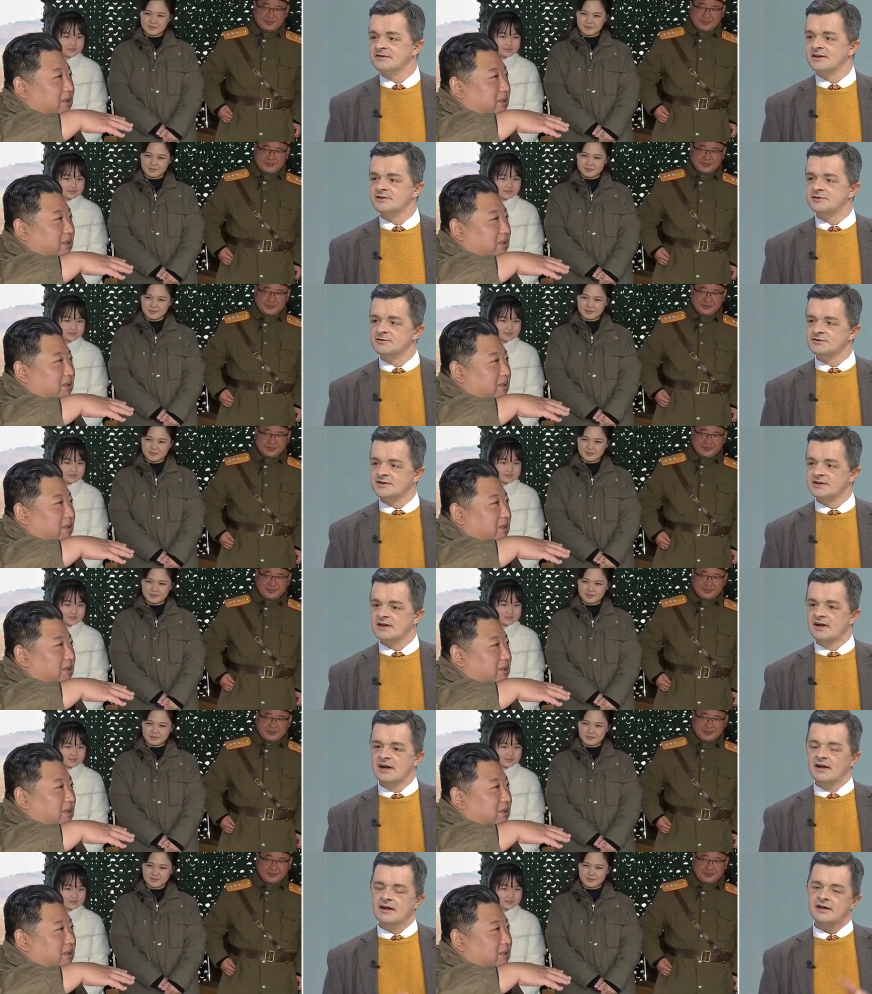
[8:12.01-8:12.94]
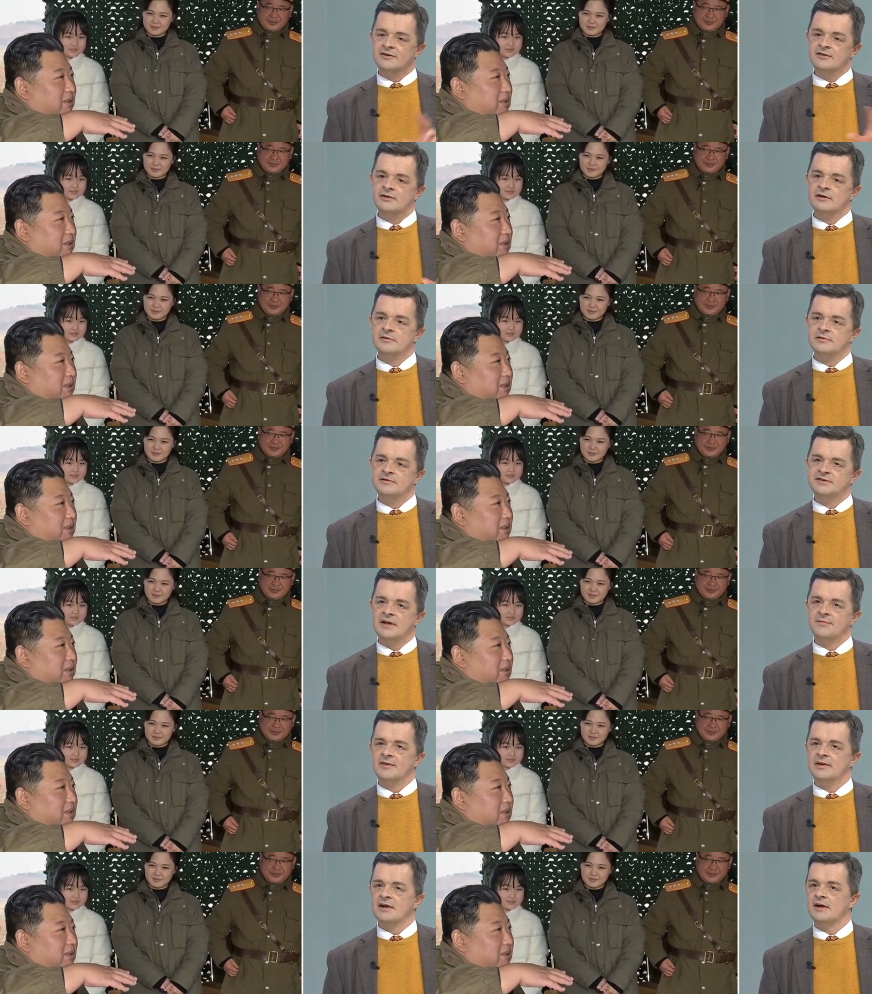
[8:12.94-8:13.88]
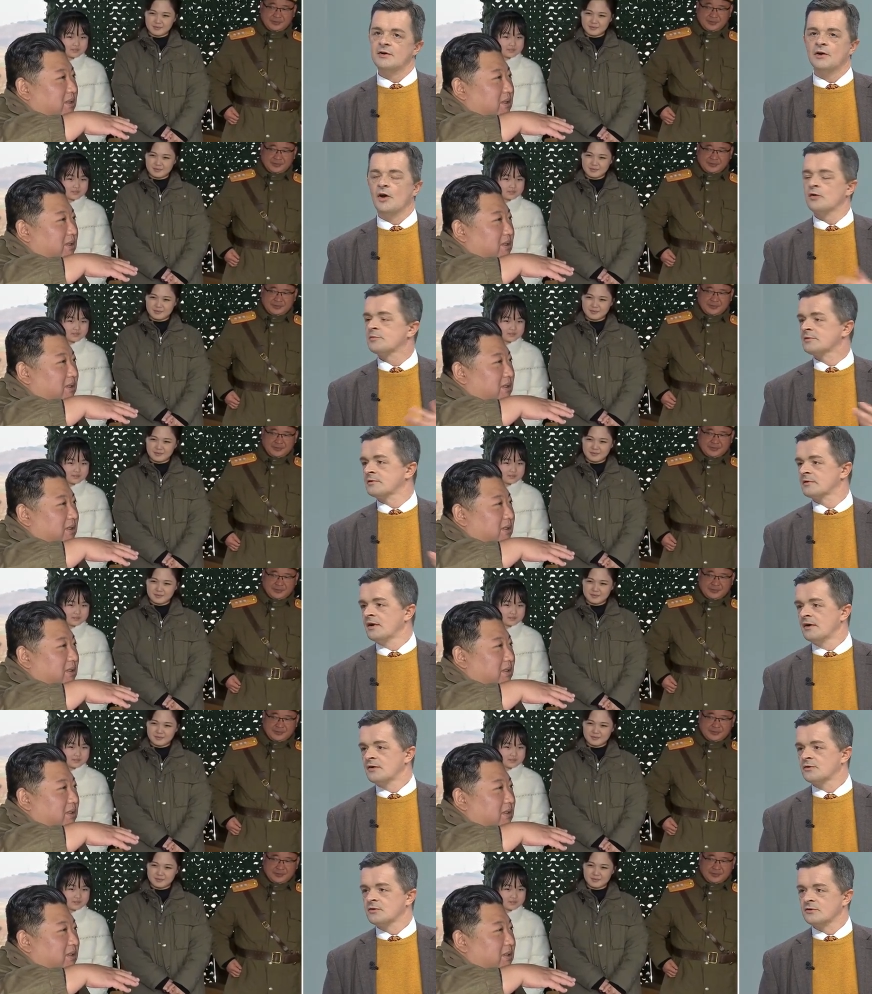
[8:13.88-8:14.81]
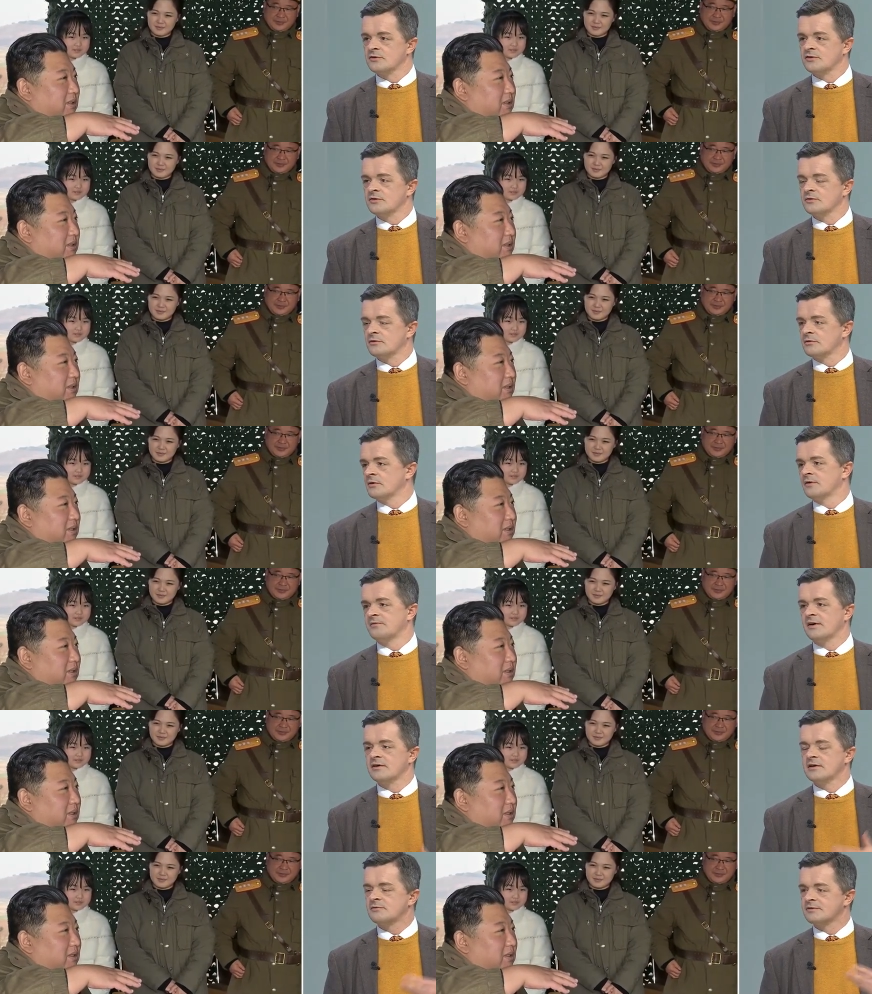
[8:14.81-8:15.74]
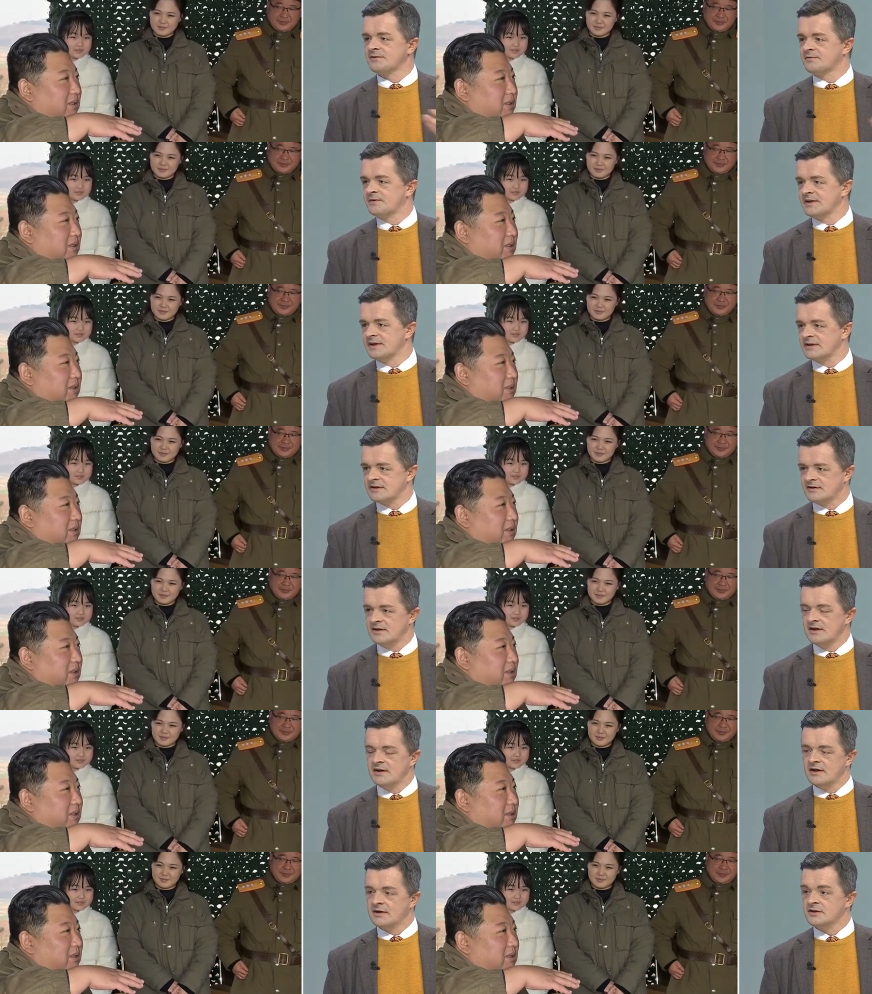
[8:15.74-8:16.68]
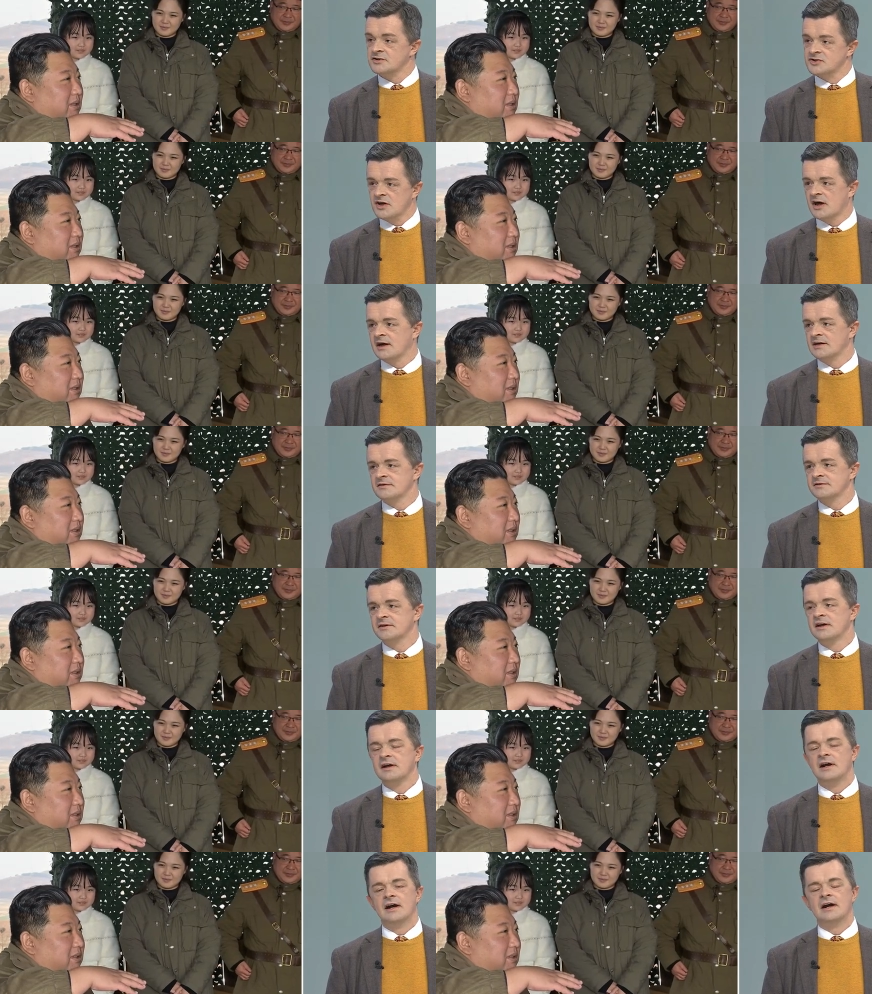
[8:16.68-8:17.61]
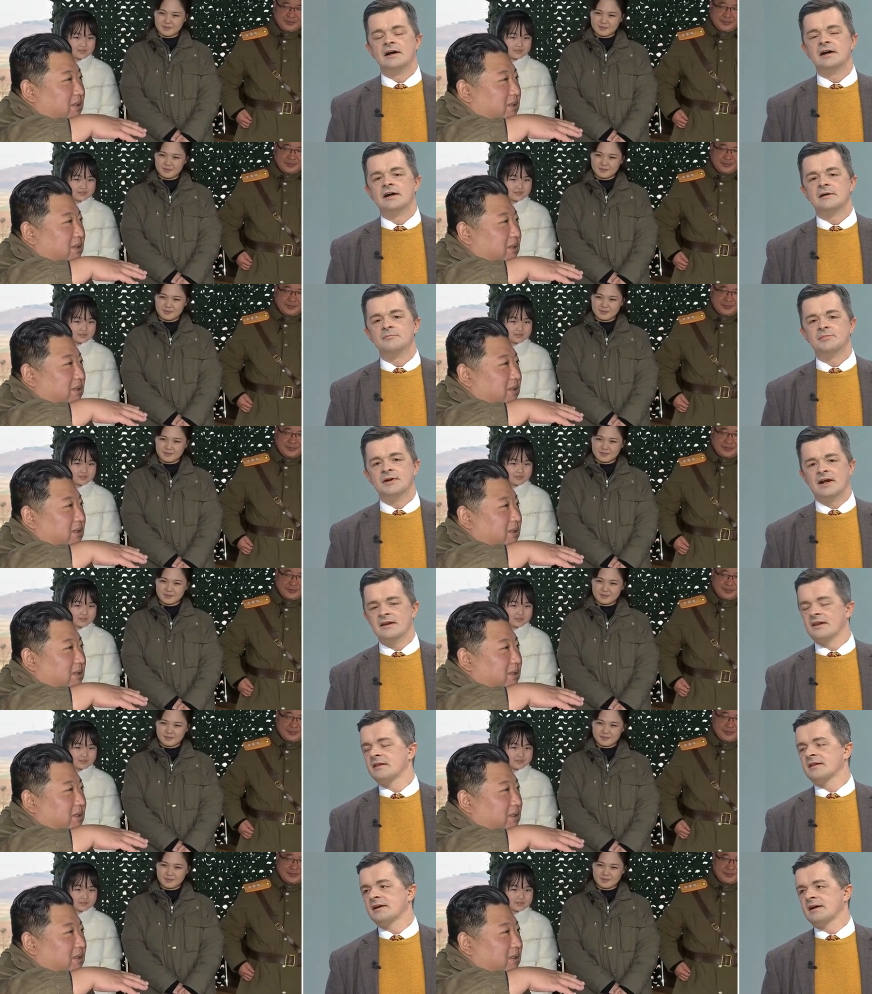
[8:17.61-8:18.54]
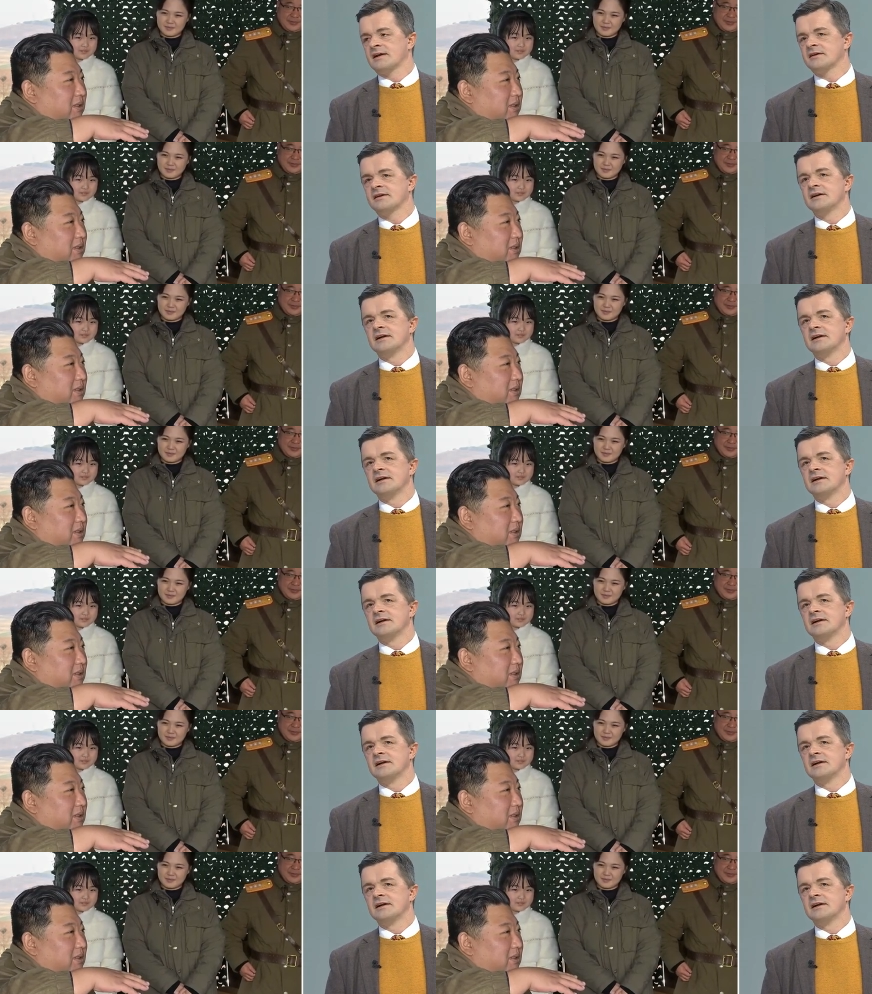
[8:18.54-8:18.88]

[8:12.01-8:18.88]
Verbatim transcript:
Speaker 1: They're using a term of something like noble daughter or a very revered uh, child. Uh, but other than that,